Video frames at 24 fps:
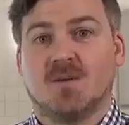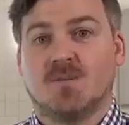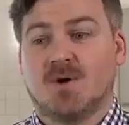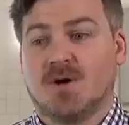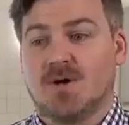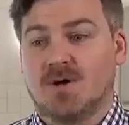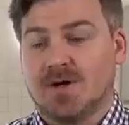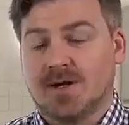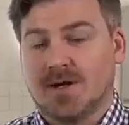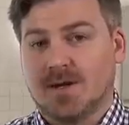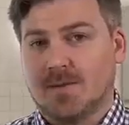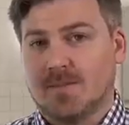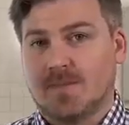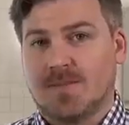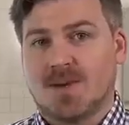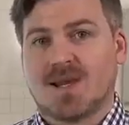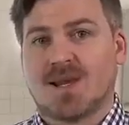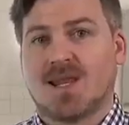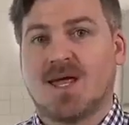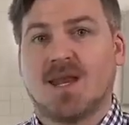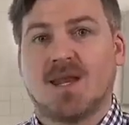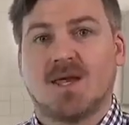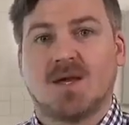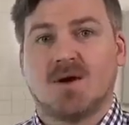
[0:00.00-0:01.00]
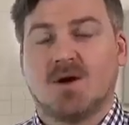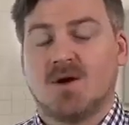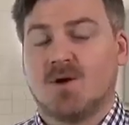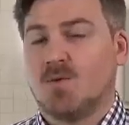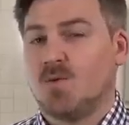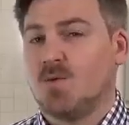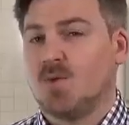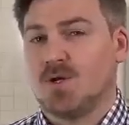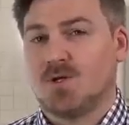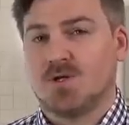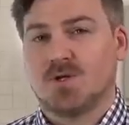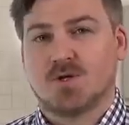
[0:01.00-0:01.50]
about it, and planning out
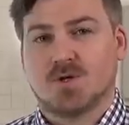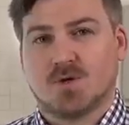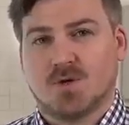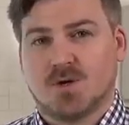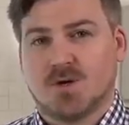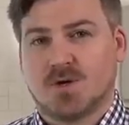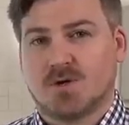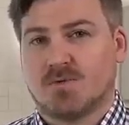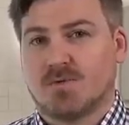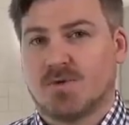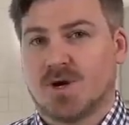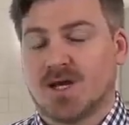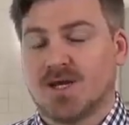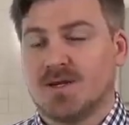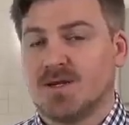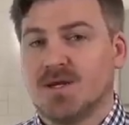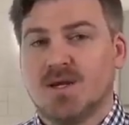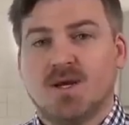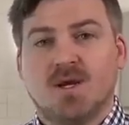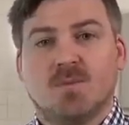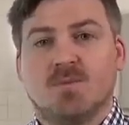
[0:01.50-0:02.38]
what you're going to write